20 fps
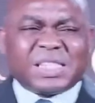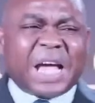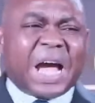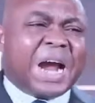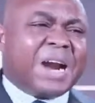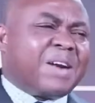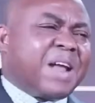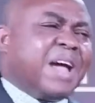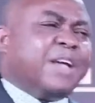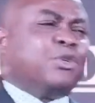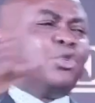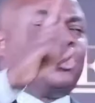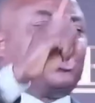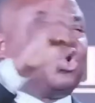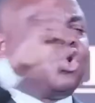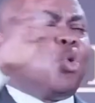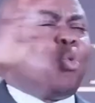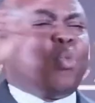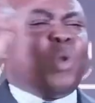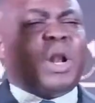around
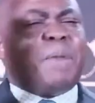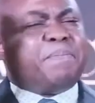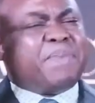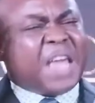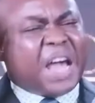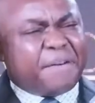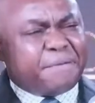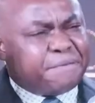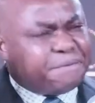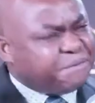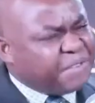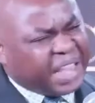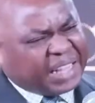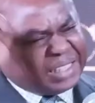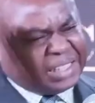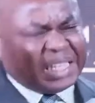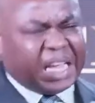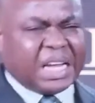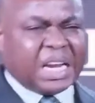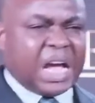you will be
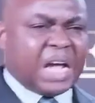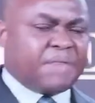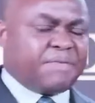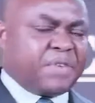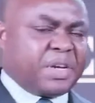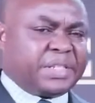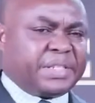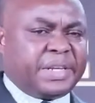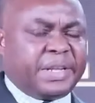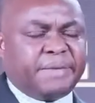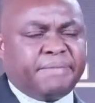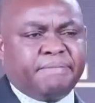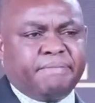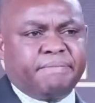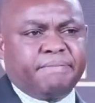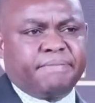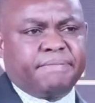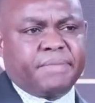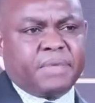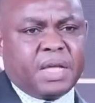affected adversely.
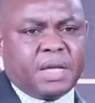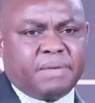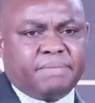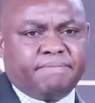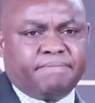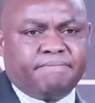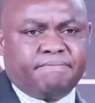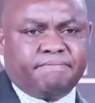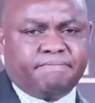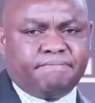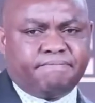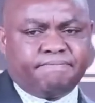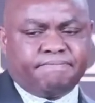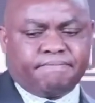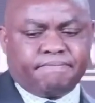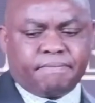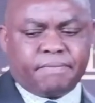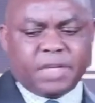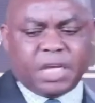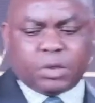
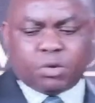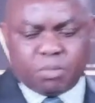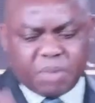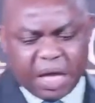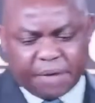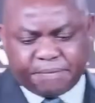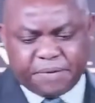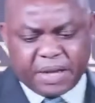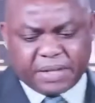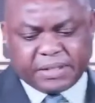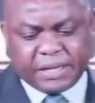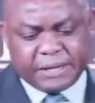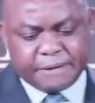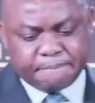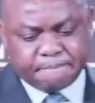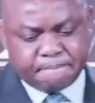It will be affected.